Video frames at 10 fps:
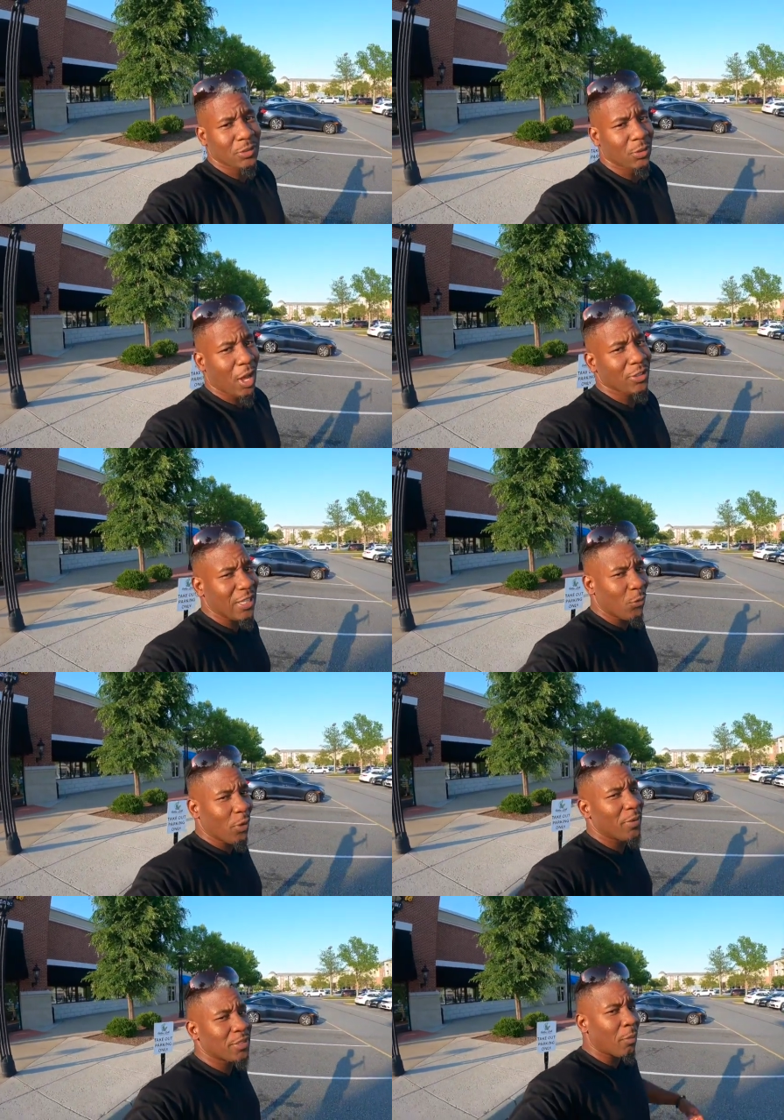So y'all stay
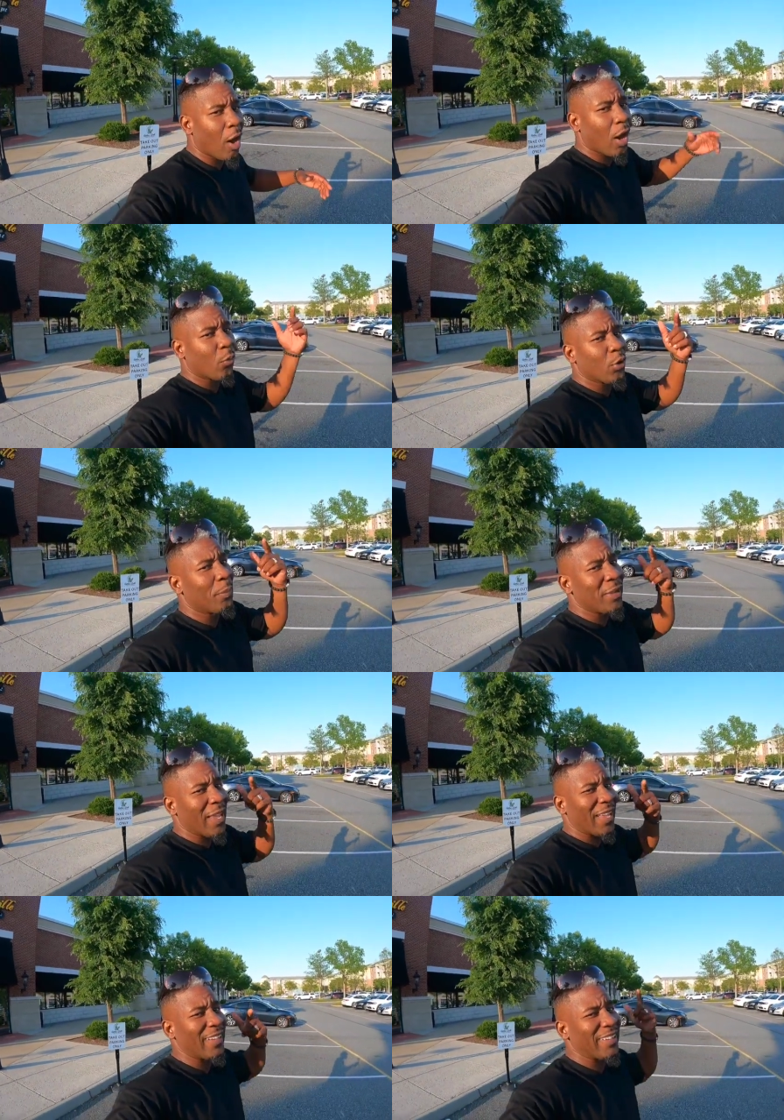with me tomorrow. We're gonna be
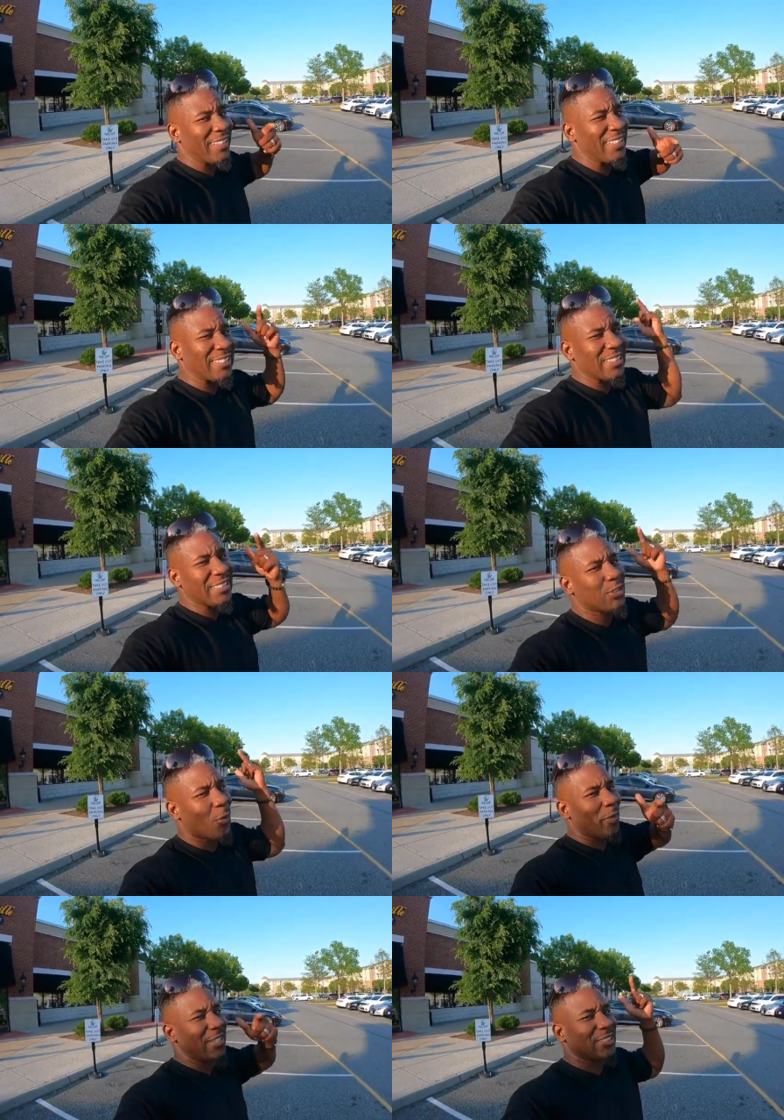heading to DC.
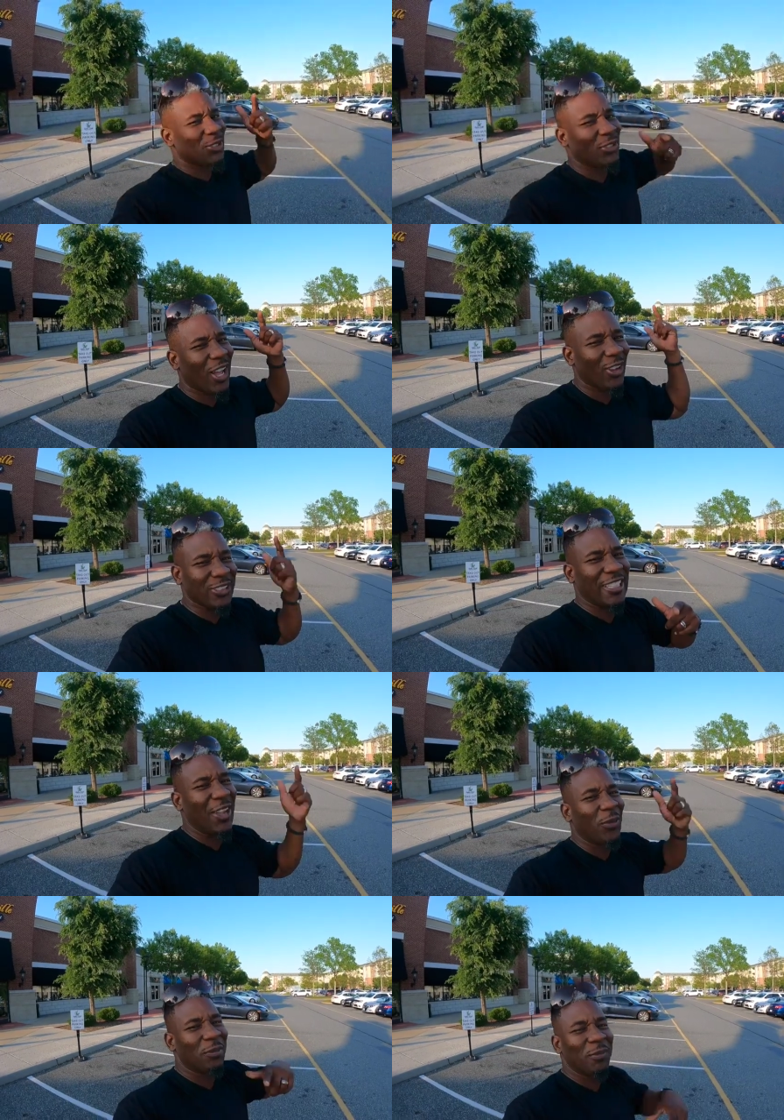So make sure y'all
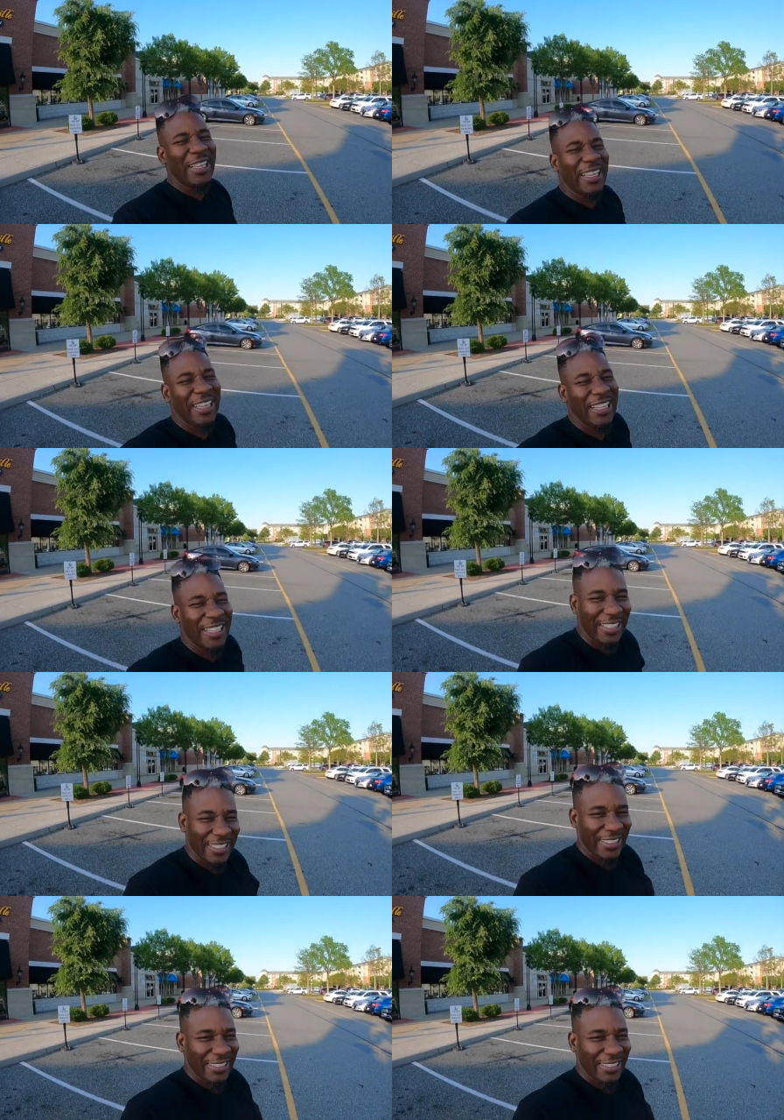stay with me.